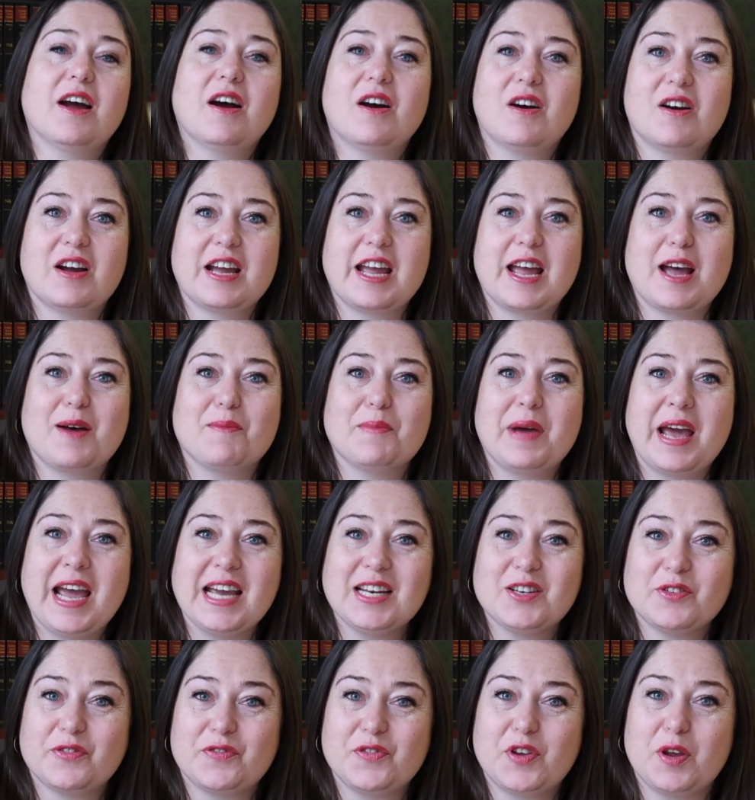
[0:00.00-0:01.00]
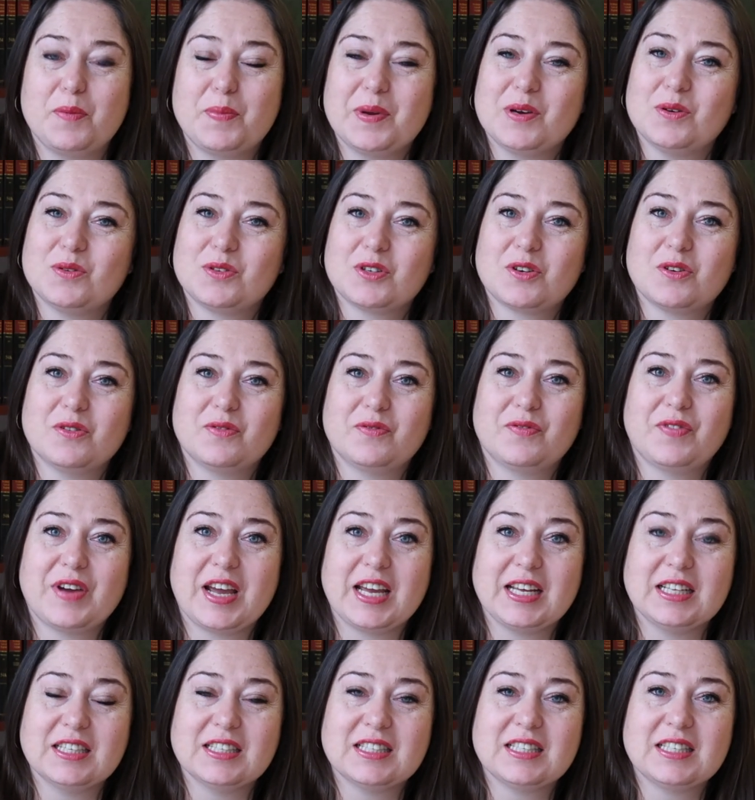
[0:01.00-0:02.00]
I am Head of New Build
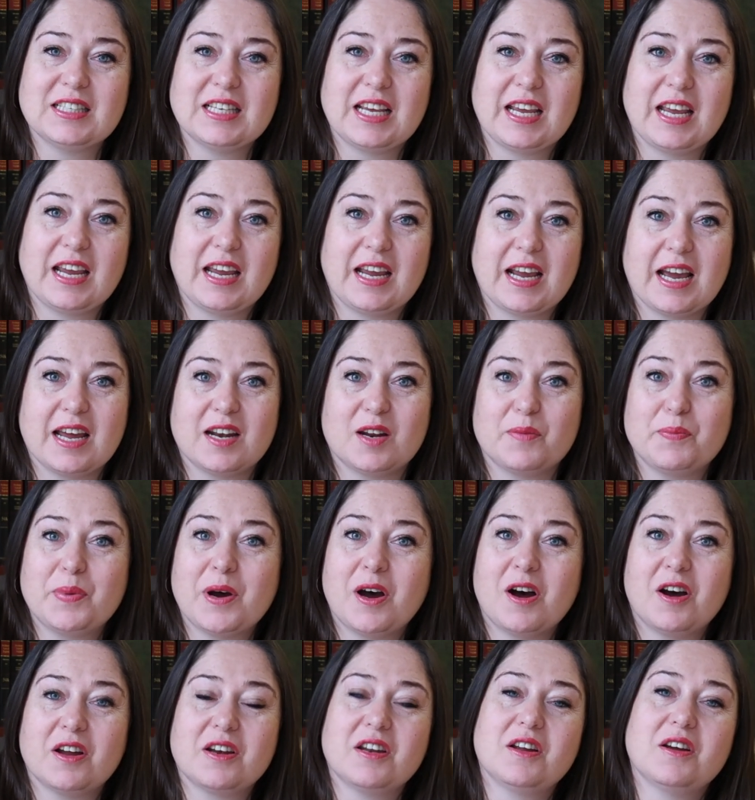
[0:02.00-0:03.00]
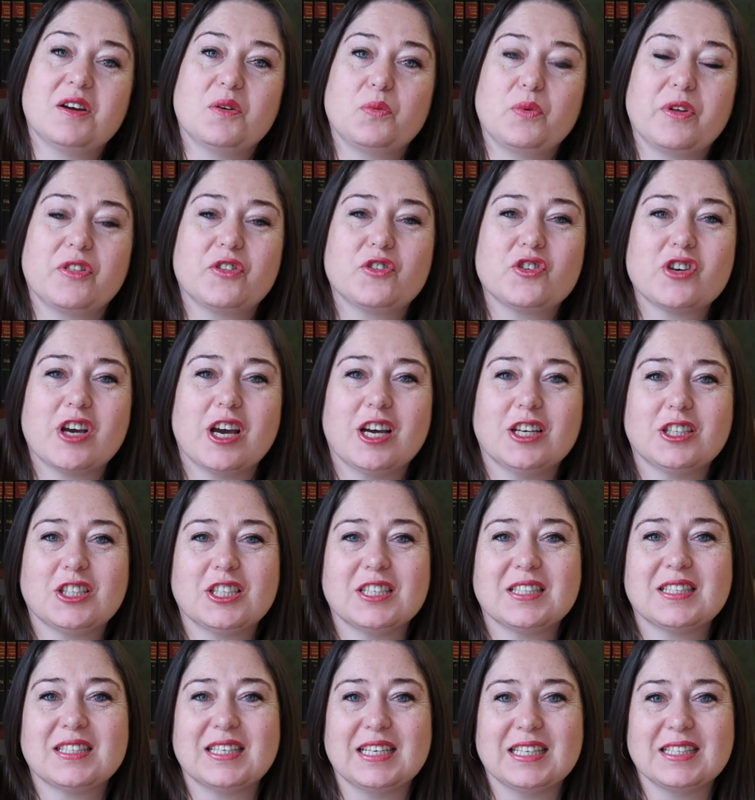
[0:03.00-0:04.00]
Conveyancing and a partner with
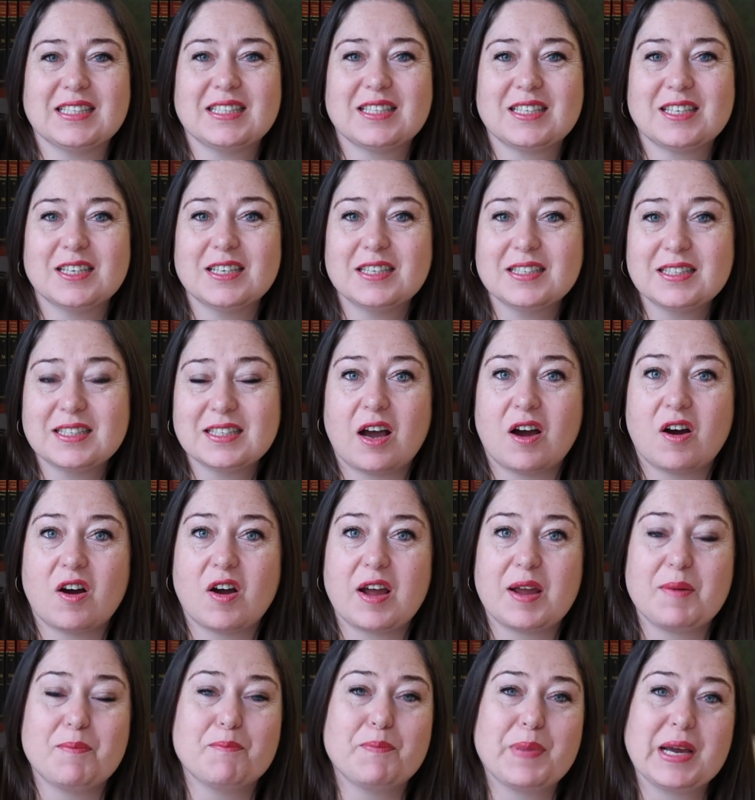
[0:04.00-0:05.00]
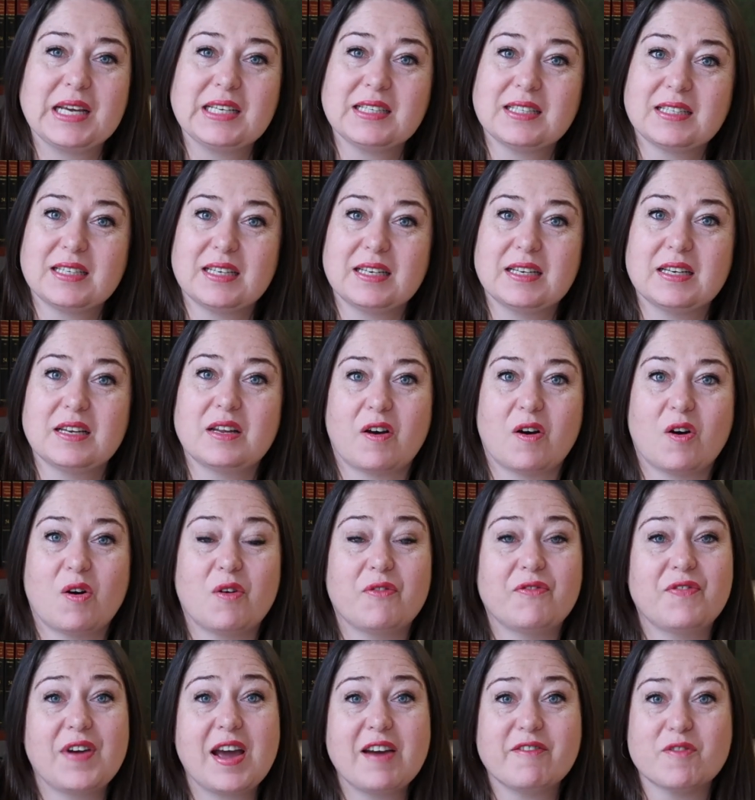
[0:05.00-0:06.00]
Church's Solicitors. I'm based in
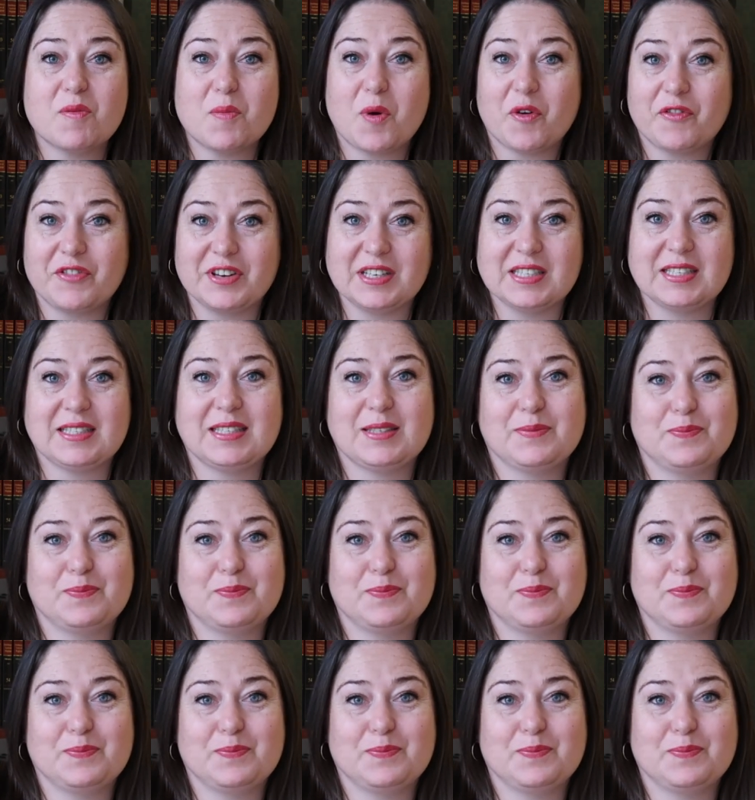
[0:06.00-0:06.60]
our Fareham office.